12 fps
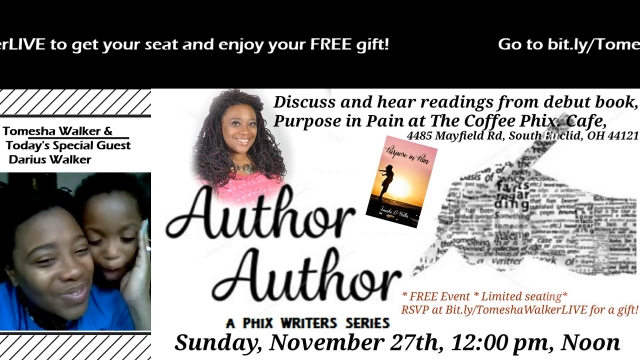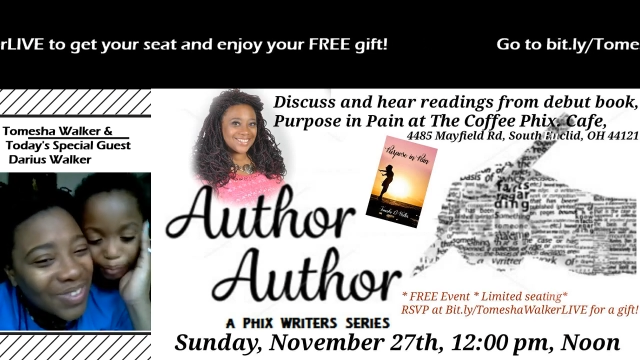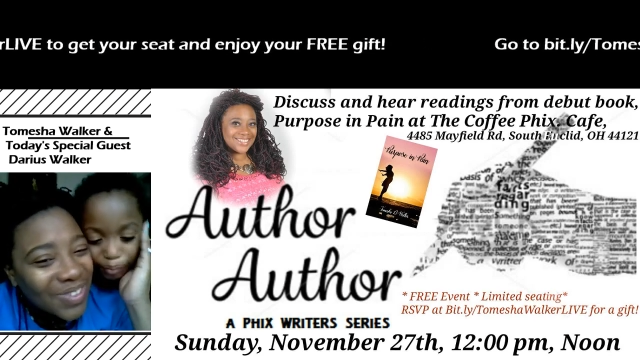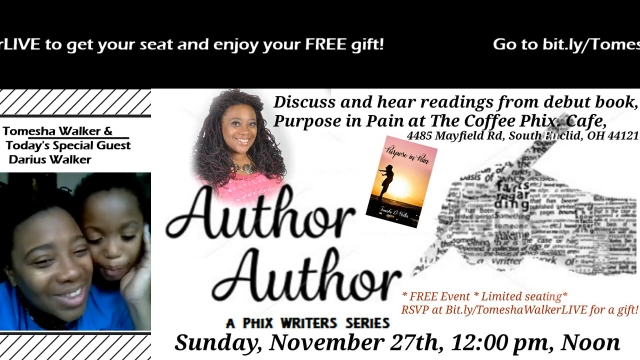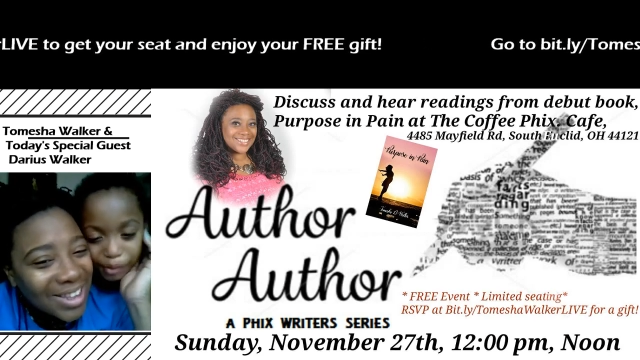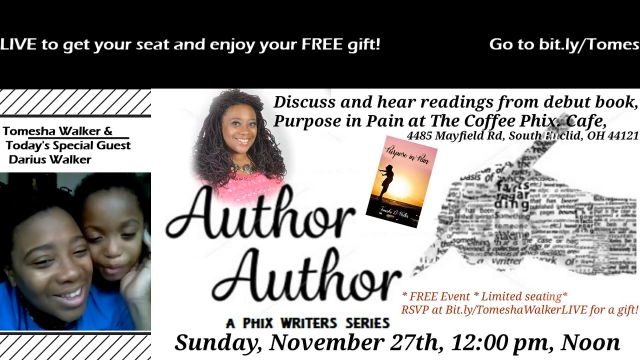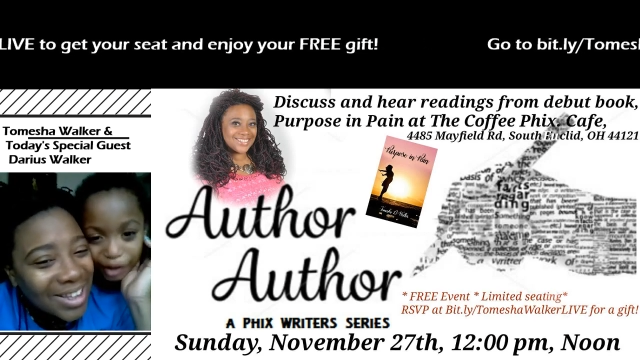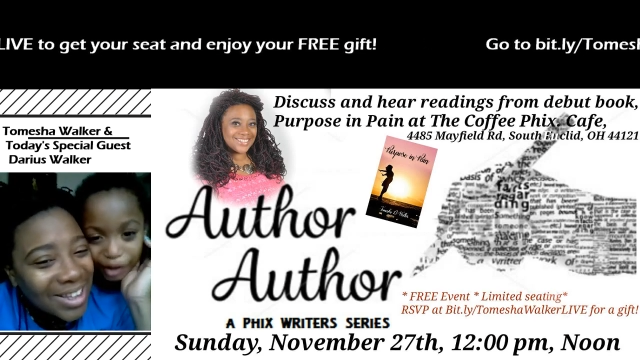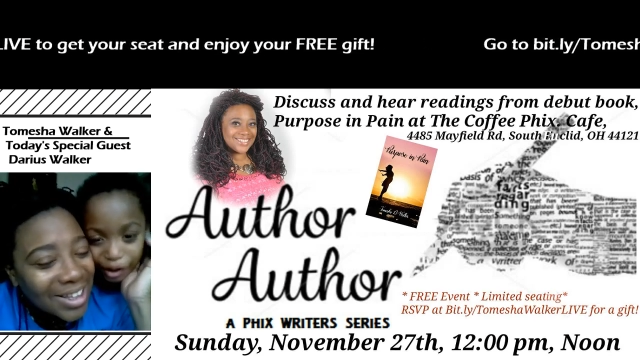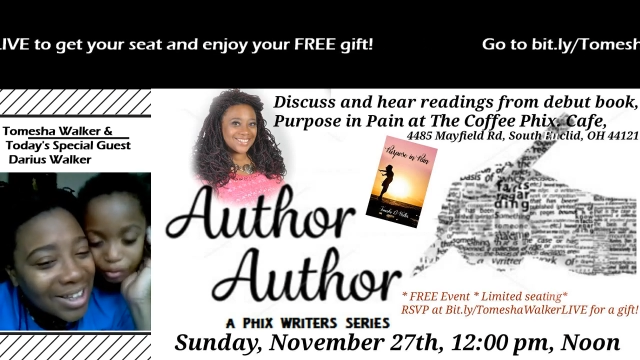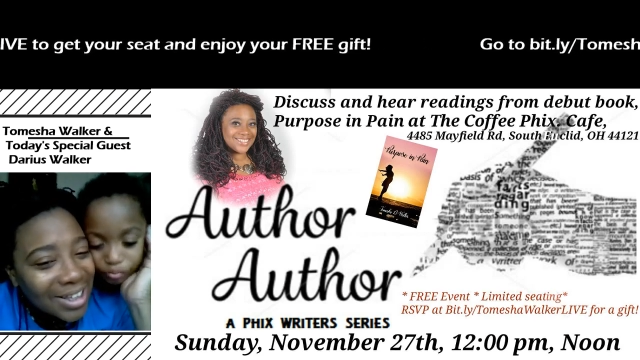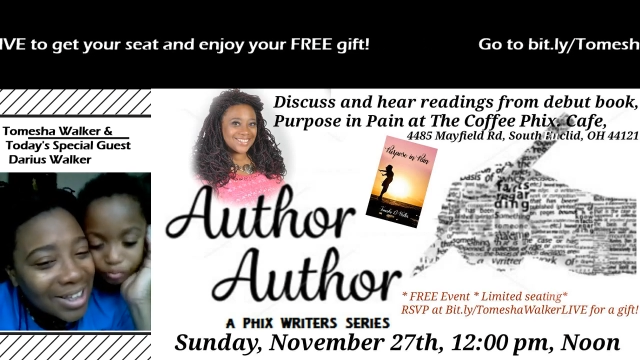Speaker 1: I spell my
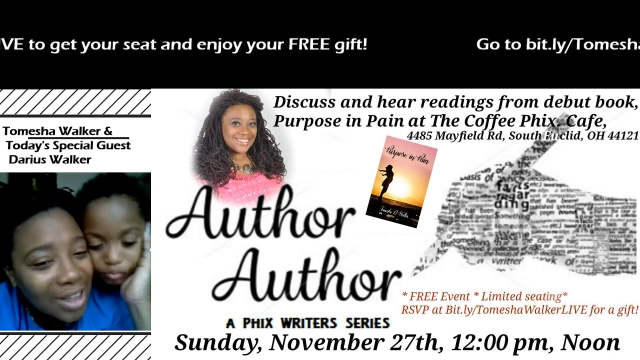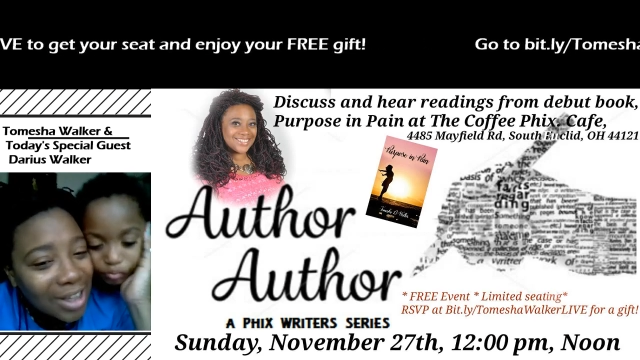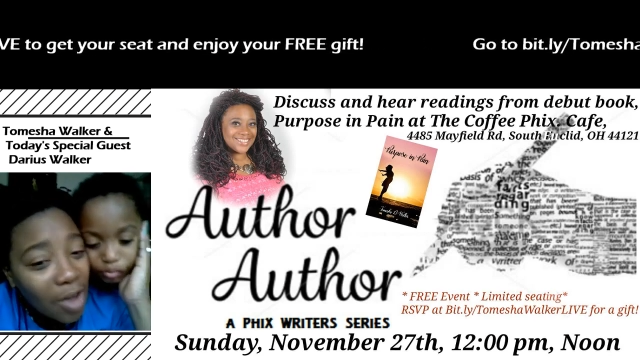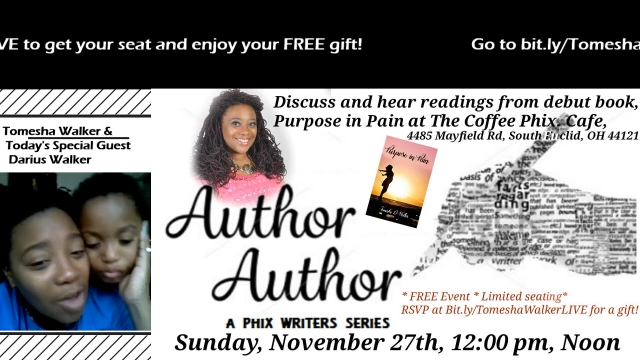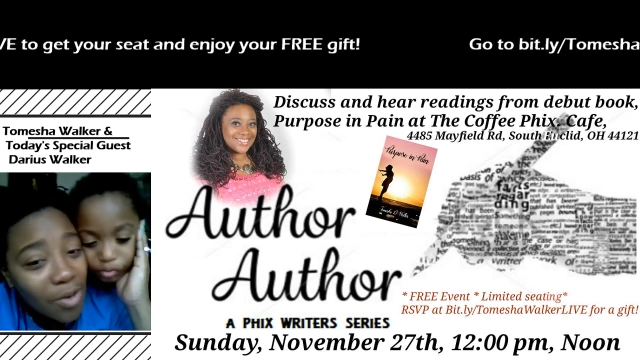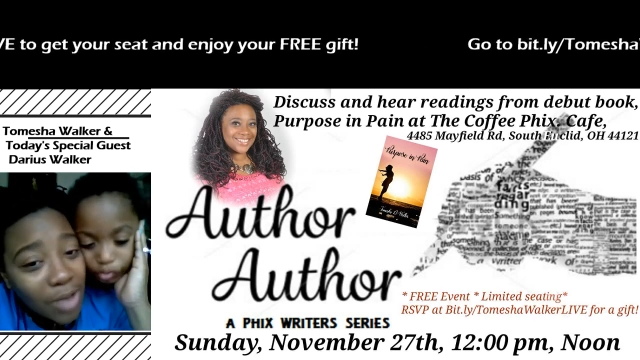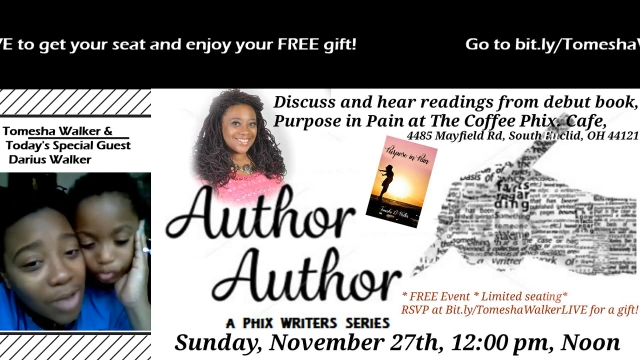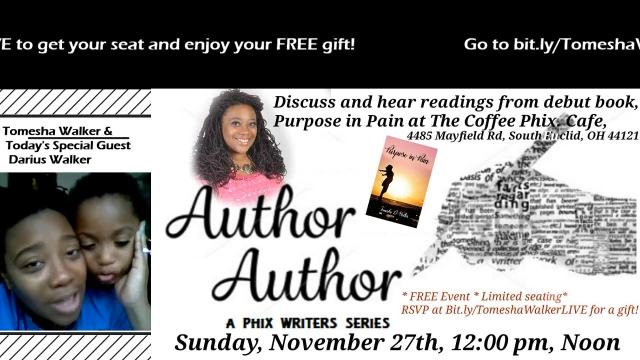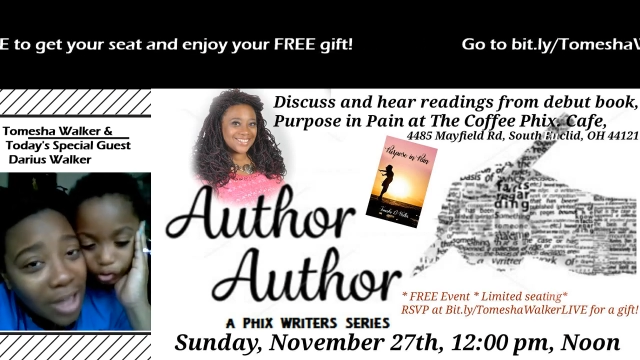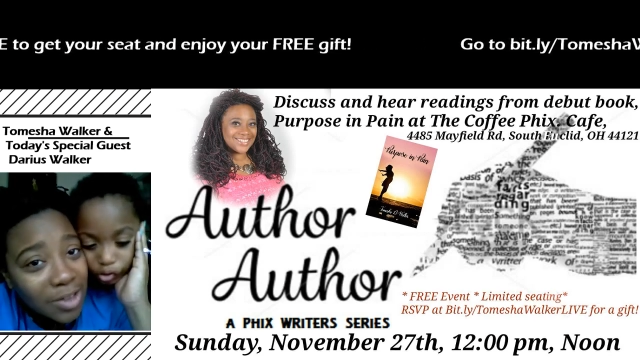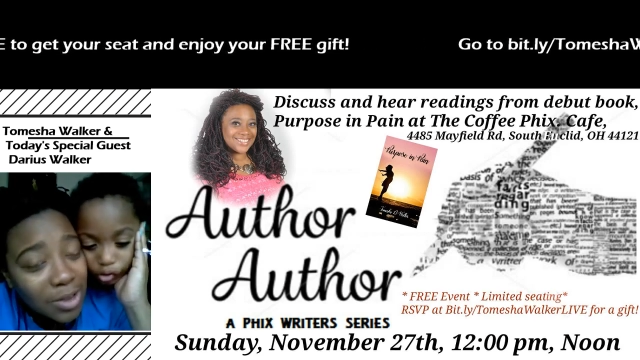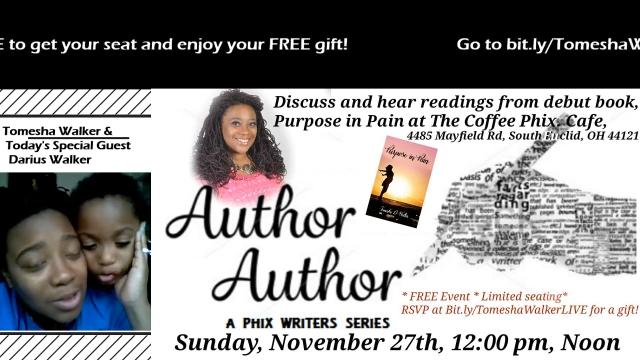name? Oh, yes, you
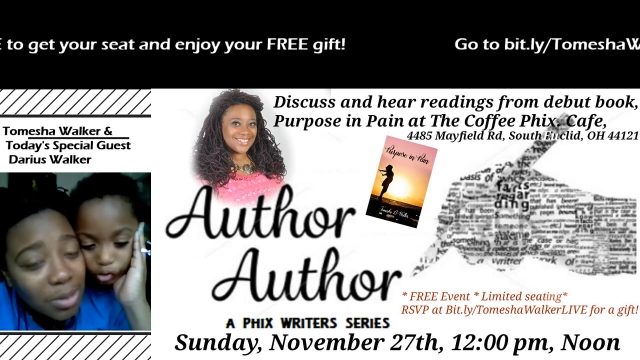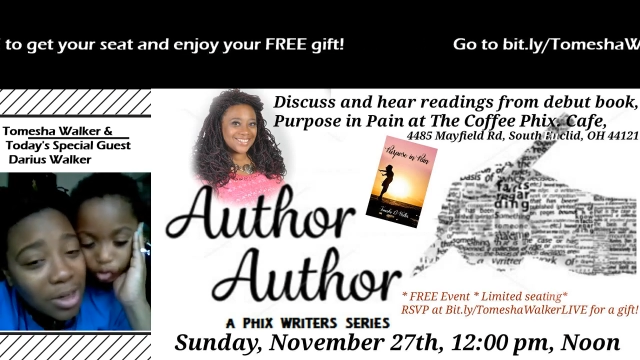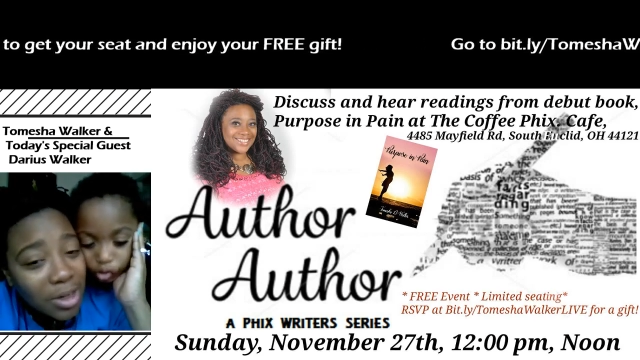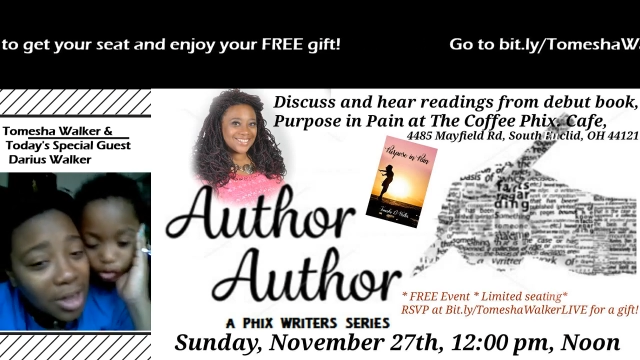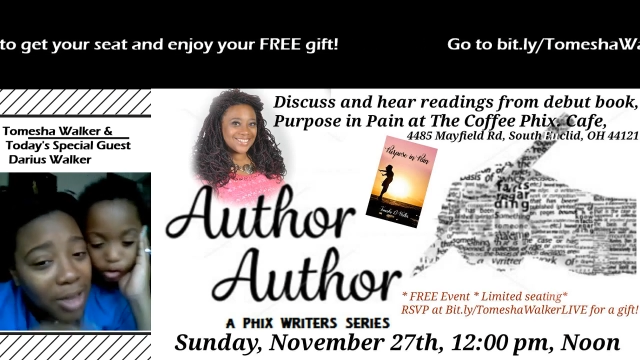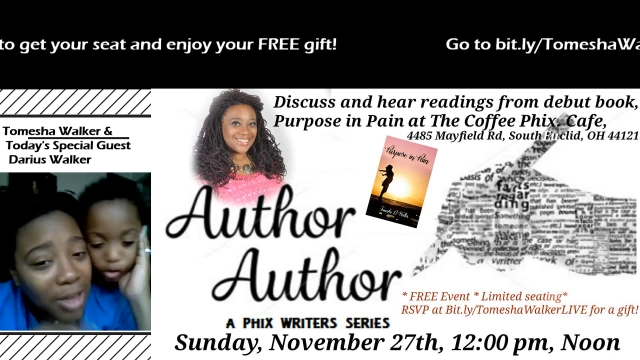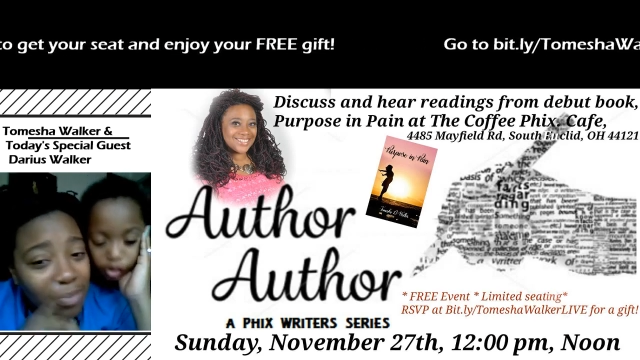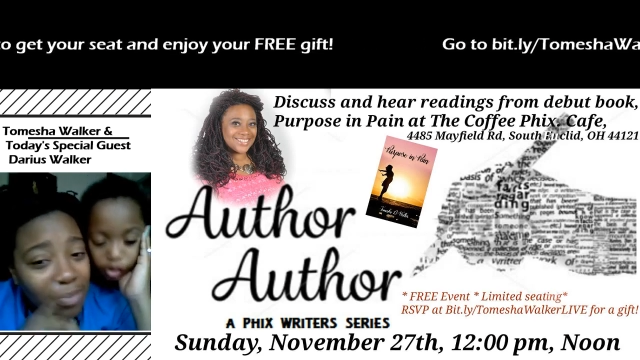can spell your name